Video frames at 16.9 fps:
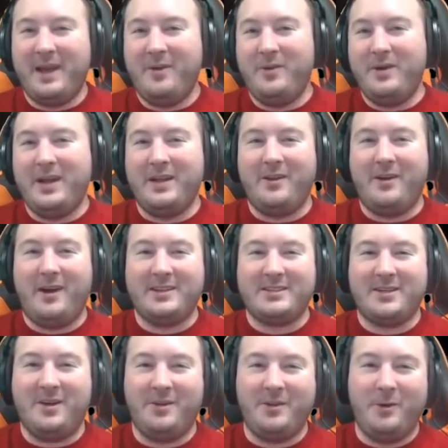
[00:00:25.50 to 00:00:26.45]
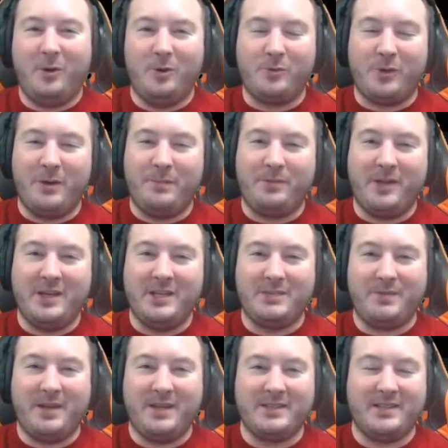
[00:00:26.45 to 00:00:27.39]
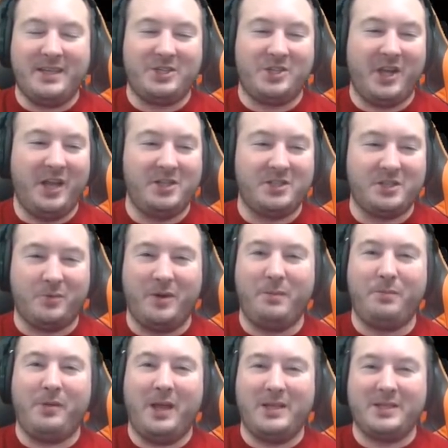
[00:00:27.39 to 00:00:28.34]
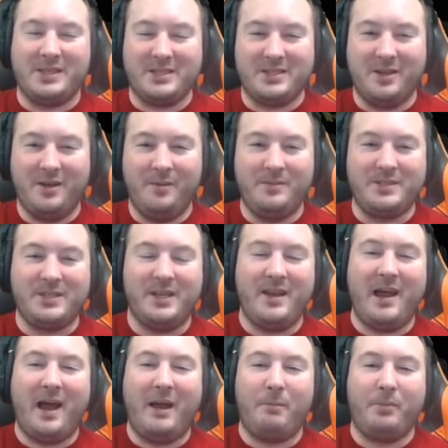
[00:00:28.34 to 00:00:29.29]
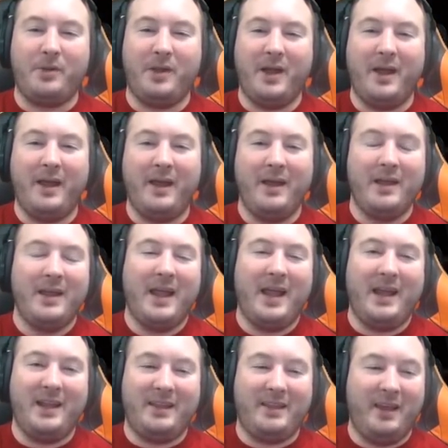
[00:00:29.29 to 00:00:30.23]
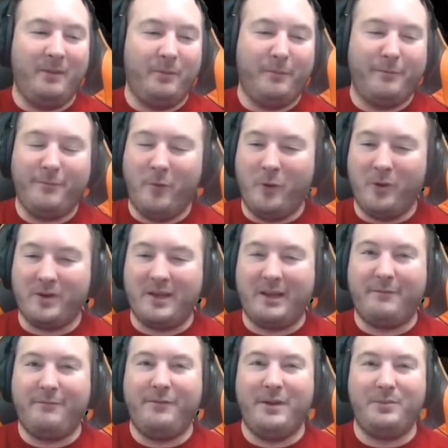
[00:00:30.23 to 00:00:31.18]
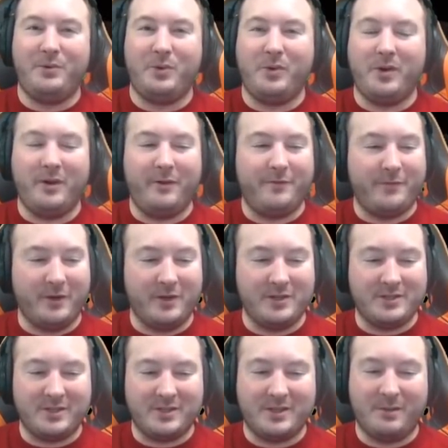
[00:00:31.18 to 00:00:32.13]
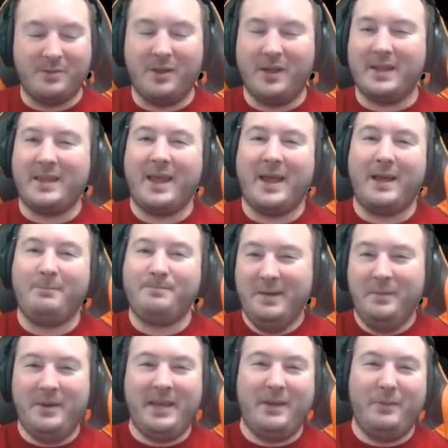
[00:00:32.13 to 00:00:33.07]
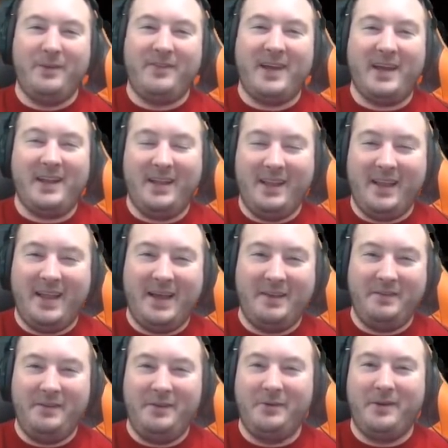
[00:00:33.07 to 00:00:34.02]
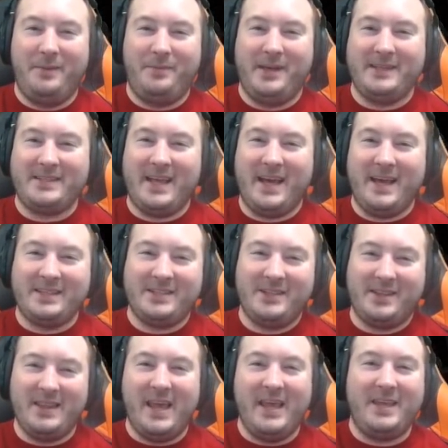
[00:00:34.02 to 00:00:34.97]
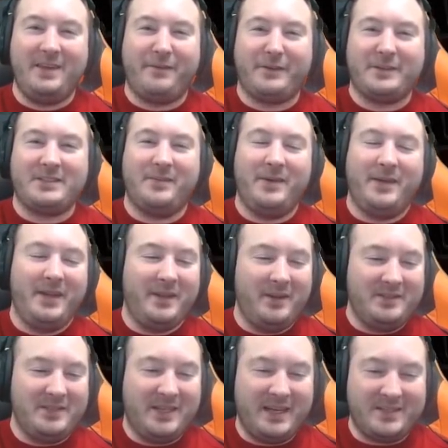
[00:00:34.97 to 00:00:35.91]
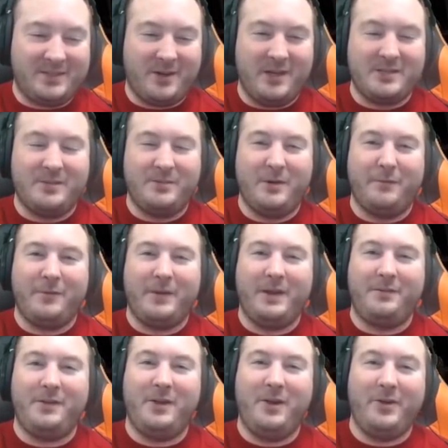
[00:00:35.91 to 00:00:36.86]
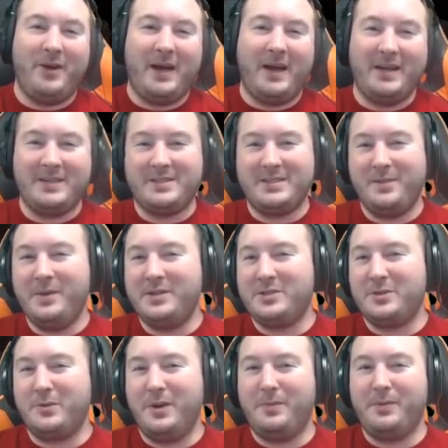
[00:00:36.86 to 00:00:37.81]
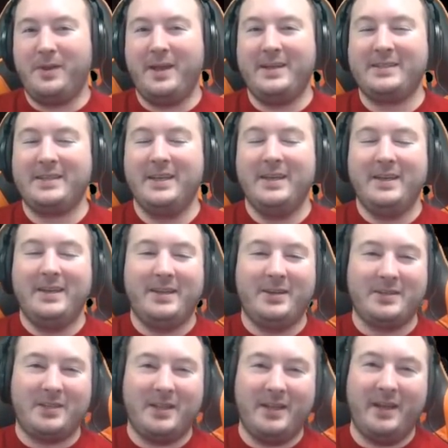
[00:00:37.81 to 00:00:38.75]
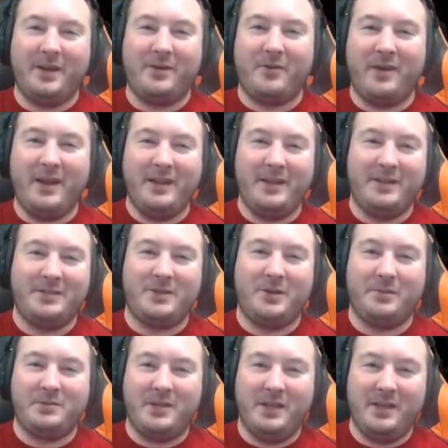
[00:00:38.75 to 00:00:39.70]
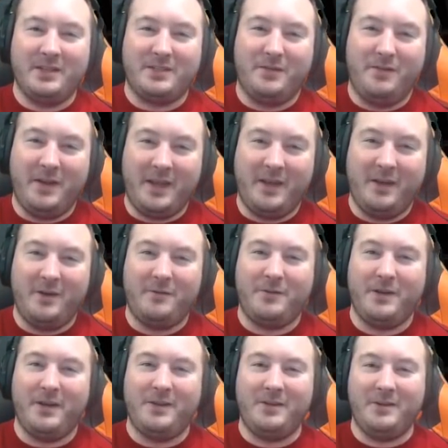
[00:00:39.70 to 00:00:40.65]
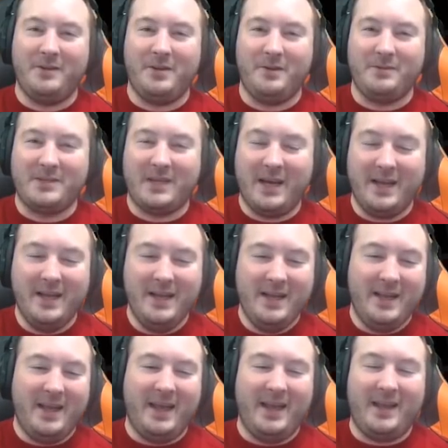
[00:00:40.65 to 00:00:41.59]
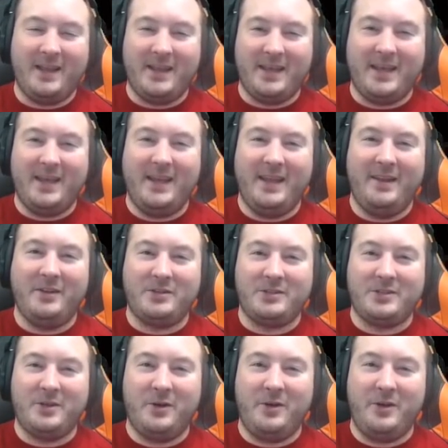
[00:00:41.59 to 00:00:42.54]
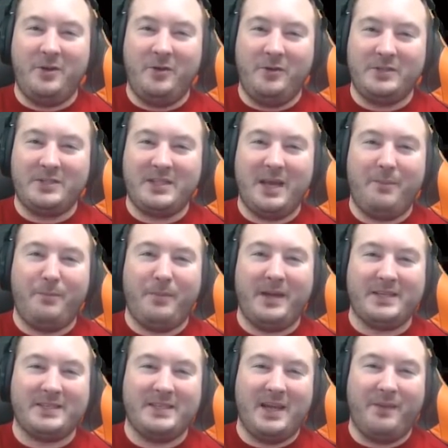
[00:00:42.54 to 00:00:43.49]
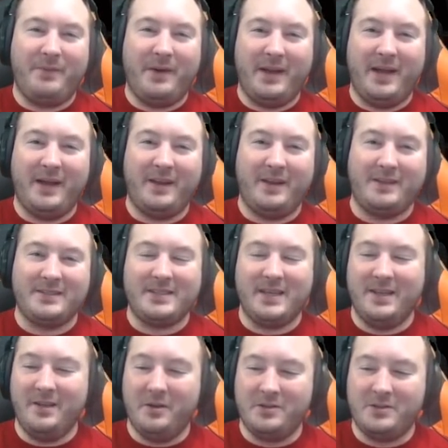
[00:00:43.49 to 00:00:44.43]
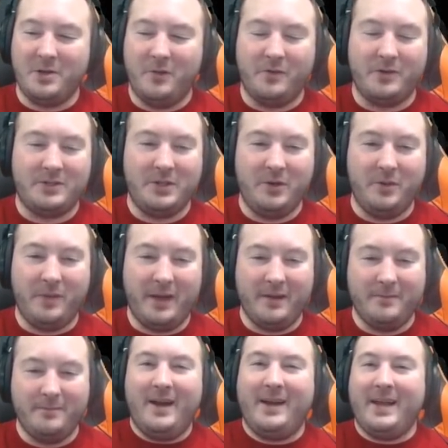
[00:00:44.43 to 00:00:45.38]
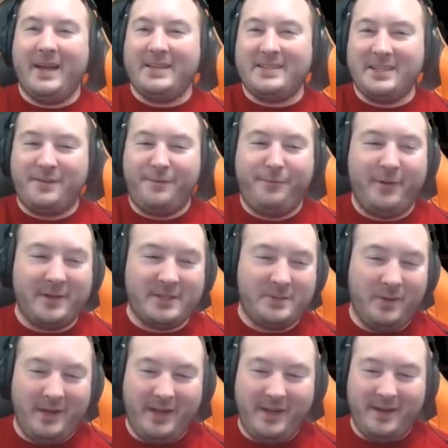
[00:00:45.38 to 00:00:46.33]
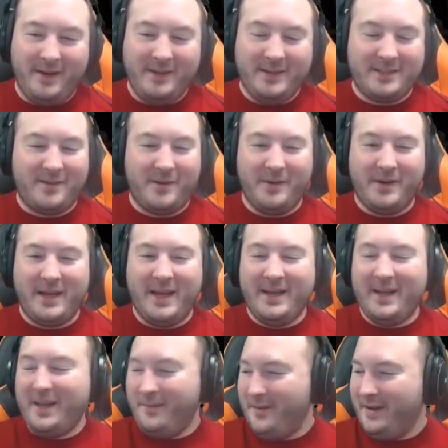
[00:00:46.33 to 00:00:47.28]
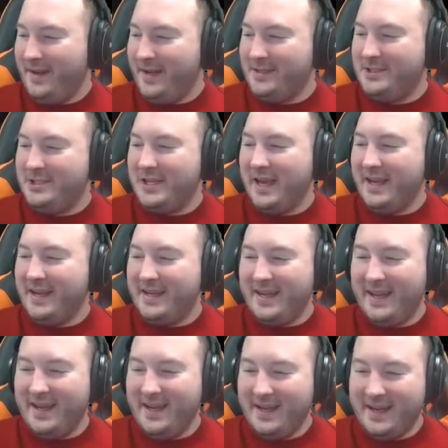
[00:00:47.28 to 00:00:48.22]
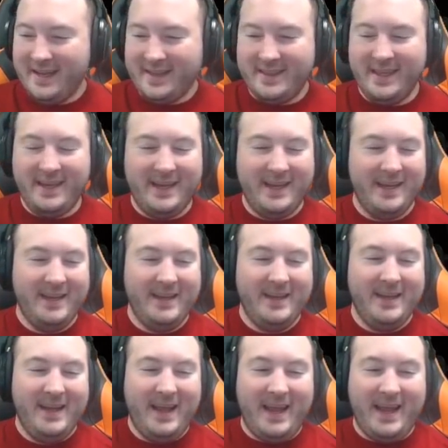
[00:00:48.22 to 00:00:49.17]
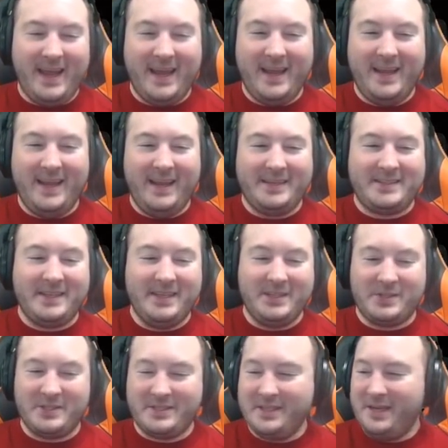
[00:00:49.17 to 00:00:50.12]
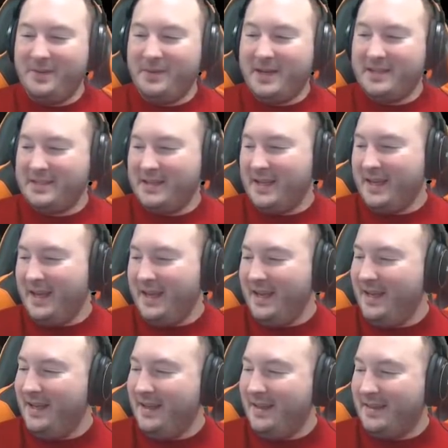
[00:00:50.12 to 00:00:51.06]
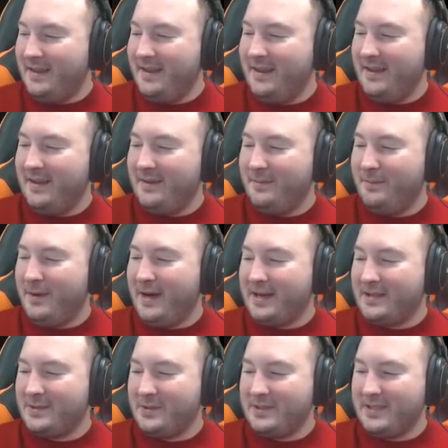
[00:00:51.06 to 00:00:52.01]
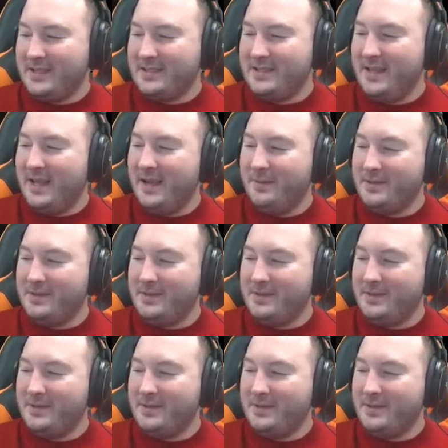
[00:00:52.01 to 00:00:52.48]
out when I lost all the old replays because they changed the replay system to not play anything before like February 1st or something like that. But yeah, we've got a lot of new replays, guys, so thank you for submitting those. You guys are awesome. Don't forget, if you don't know how to submit your replays, there's a link right in the description of this video if you're on the YouTube side, and click it and it'll show you step by step on how to send those over to me. All right, guys, this first one here is from a guy named Ijanki, I think. And it's interesting because, like, in the box where it says